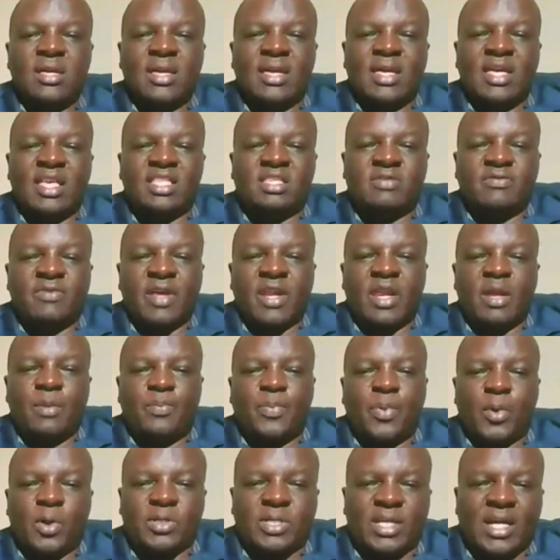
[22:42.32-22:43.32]
is very
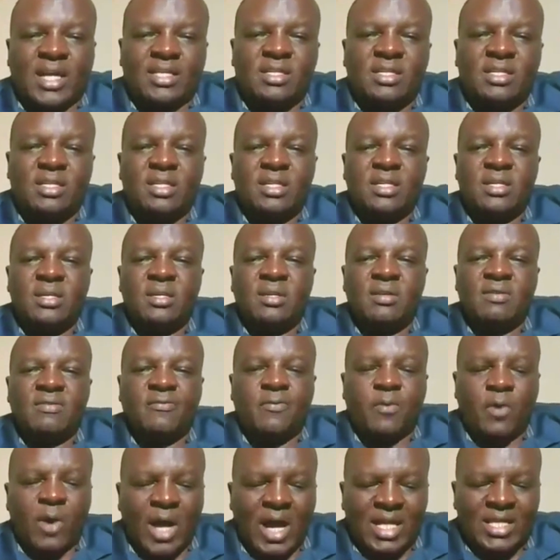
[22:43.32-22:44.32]
important
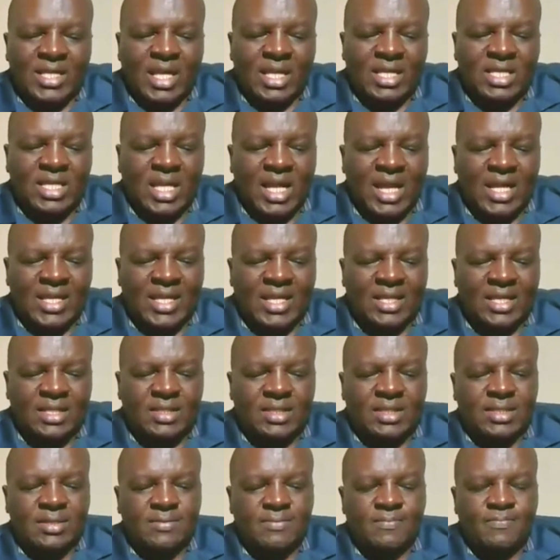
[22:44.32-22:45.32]
for adult
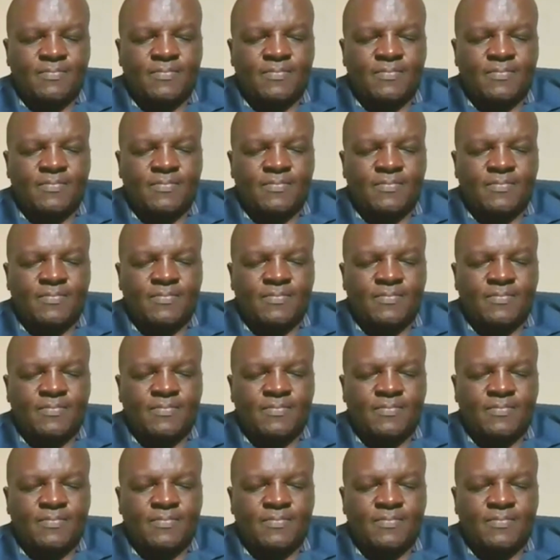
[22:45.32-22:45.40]
learners